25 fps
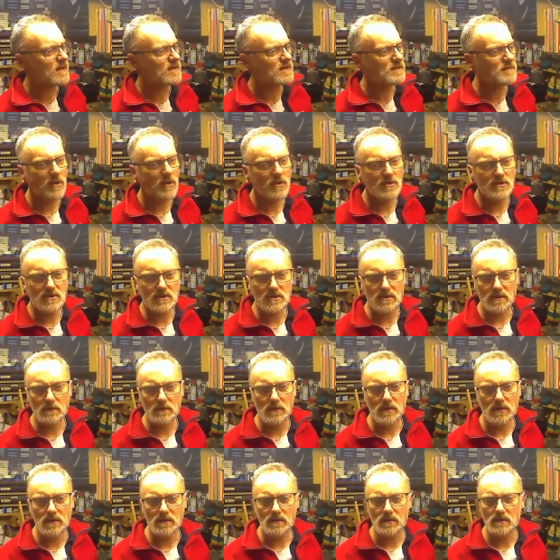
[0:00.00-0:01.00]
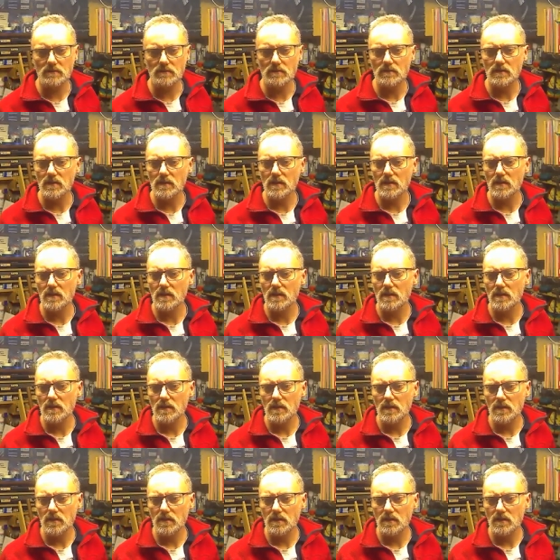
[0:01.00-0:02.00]
as opposed to some of the
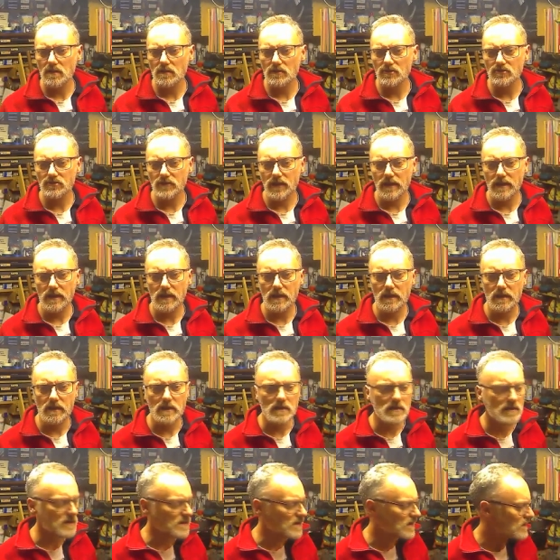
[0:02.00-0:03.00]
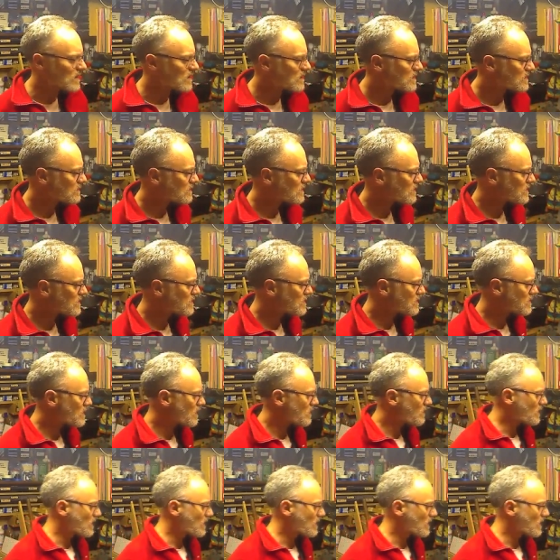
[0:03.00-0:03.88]
drain cleaners and things, which you don't